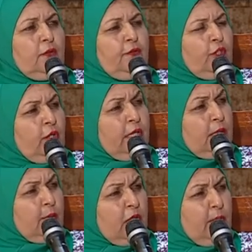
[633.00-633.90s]

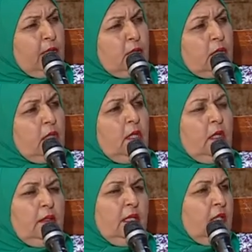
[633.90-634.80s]
pharaonic monuments.
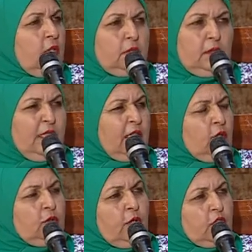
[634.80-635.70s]
They are not
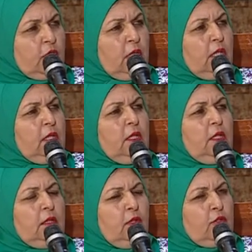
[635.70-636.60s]
original.
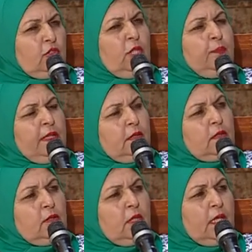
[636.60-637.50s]
The original
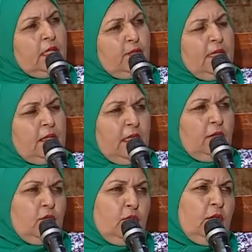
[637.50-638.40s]
pieces has been
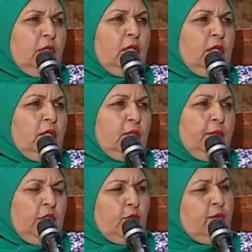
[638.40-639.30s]
sent to the
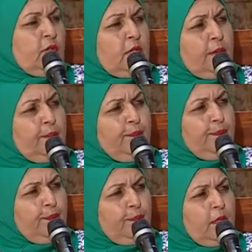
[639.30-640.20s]
British Museum,
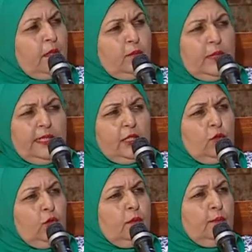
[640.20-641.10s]
but they are
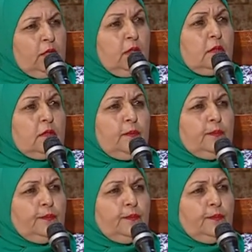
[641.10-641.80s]
all models.